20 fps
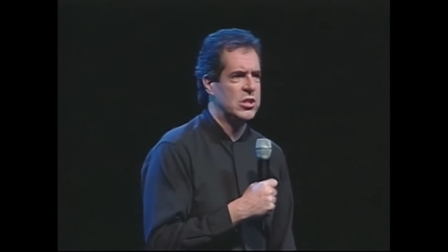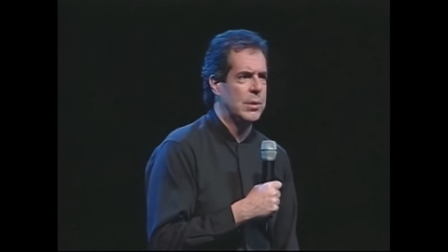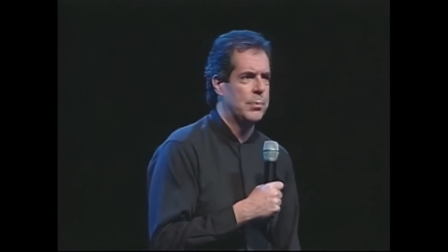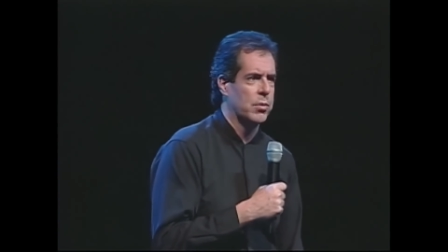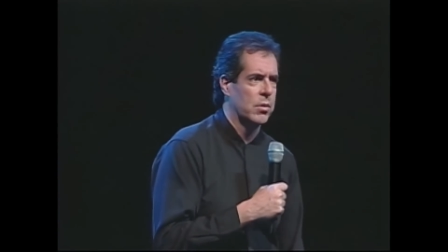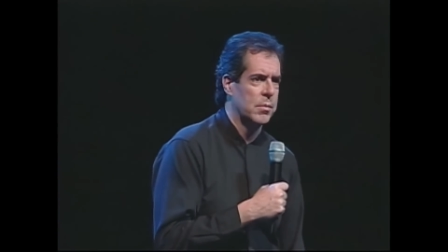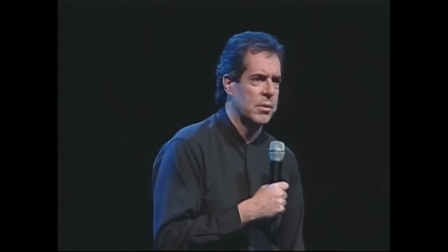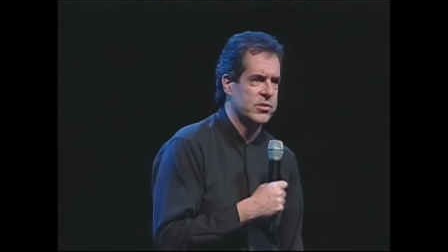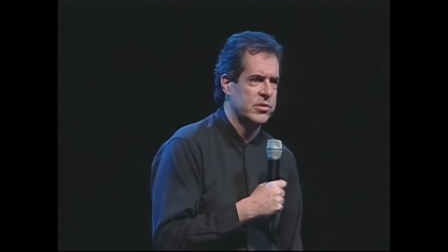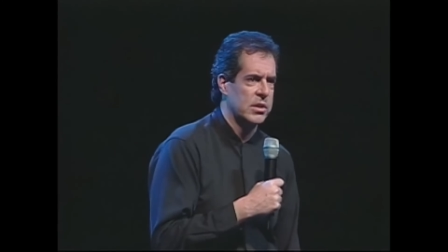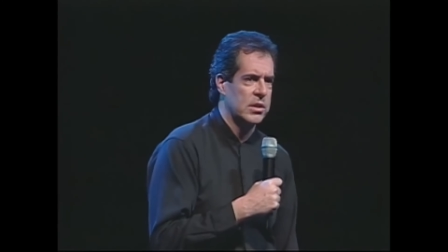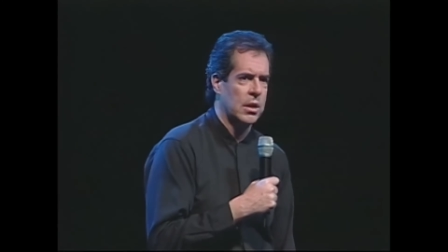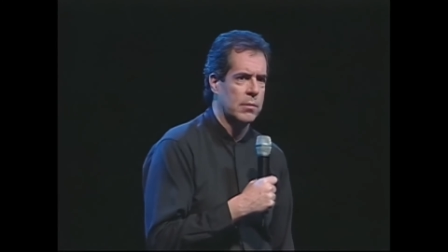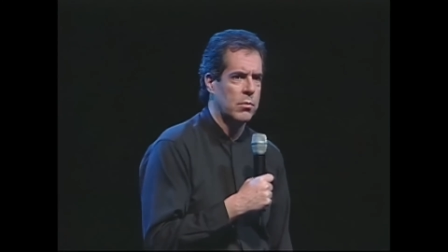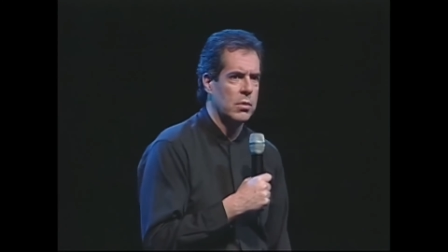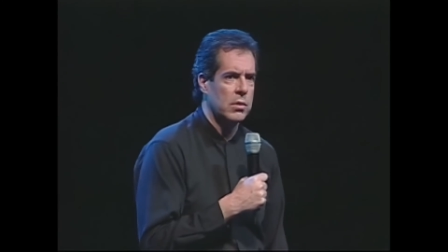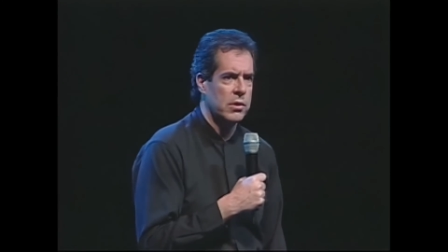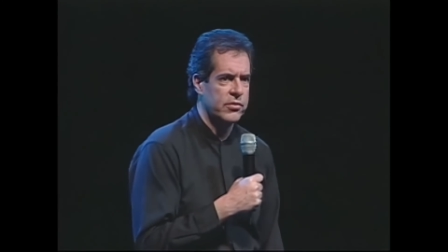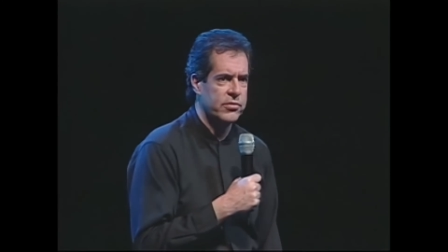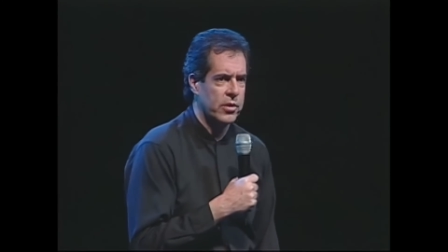sheep were missing. I'm
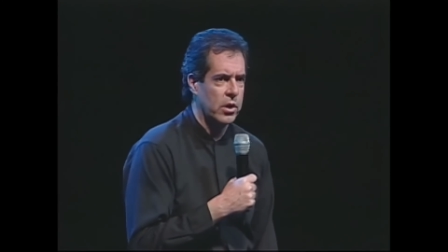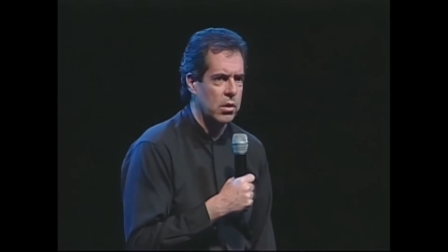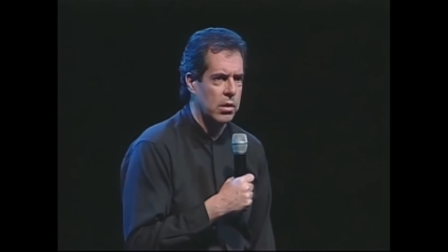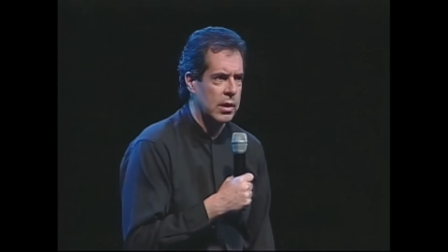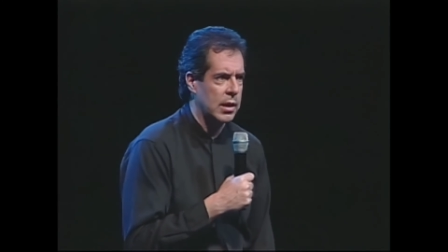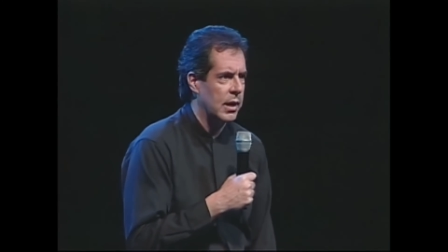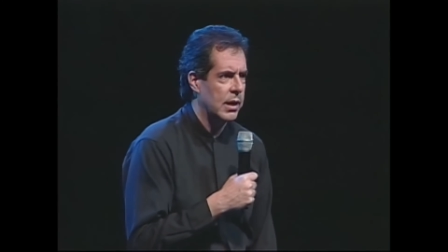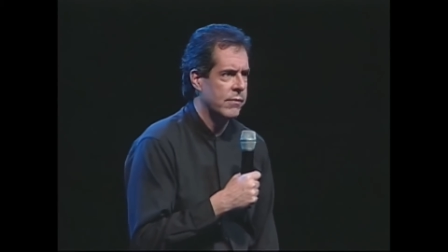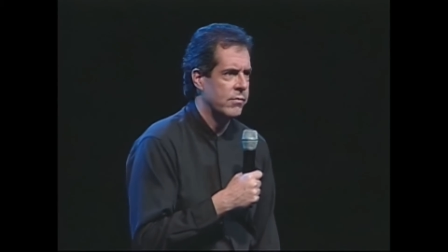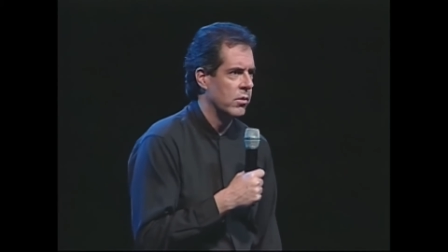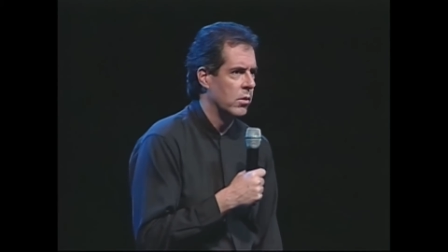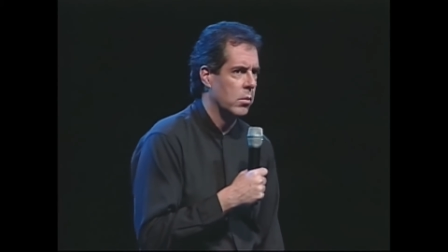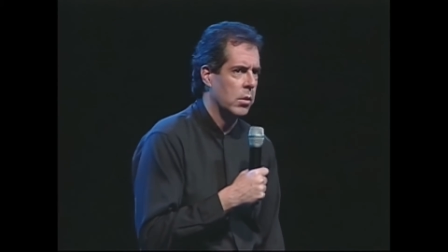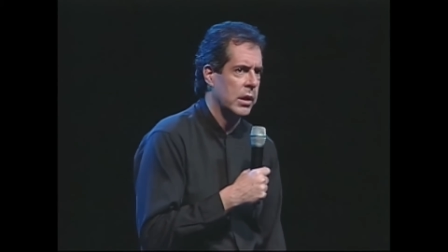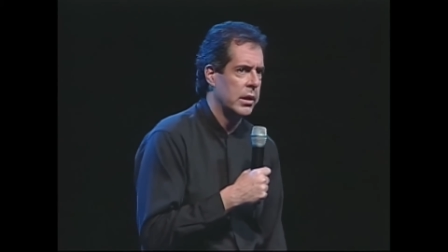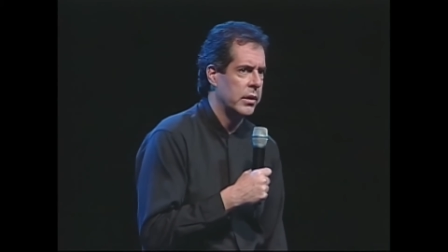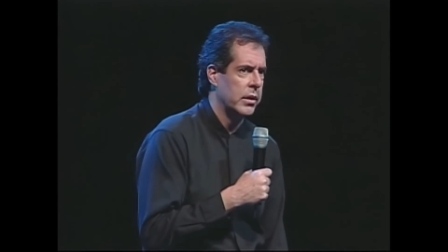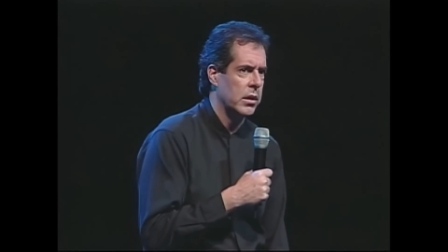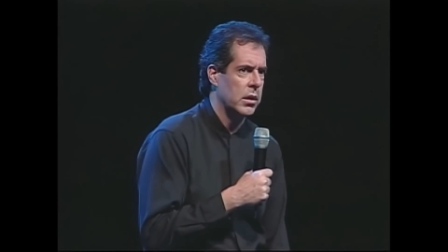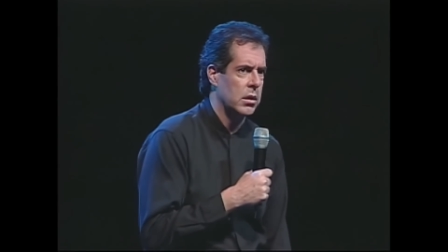really sorry. I have no
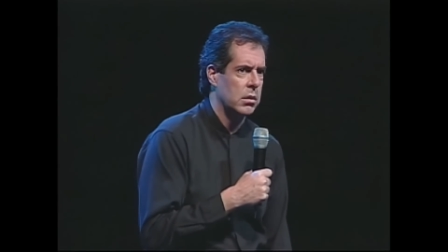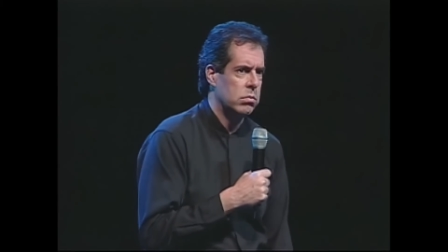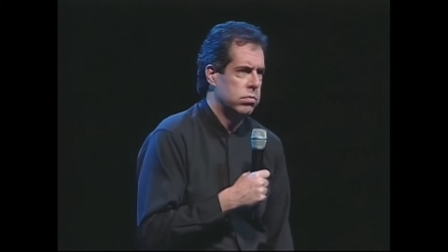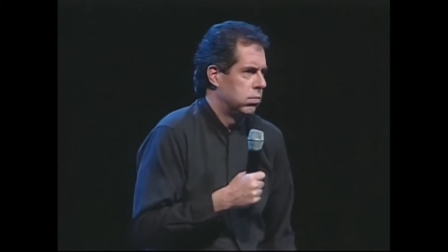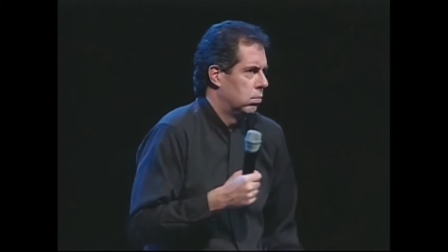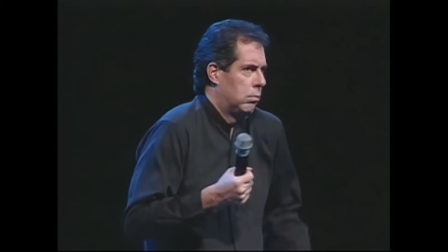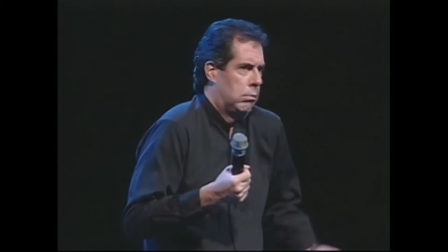idea.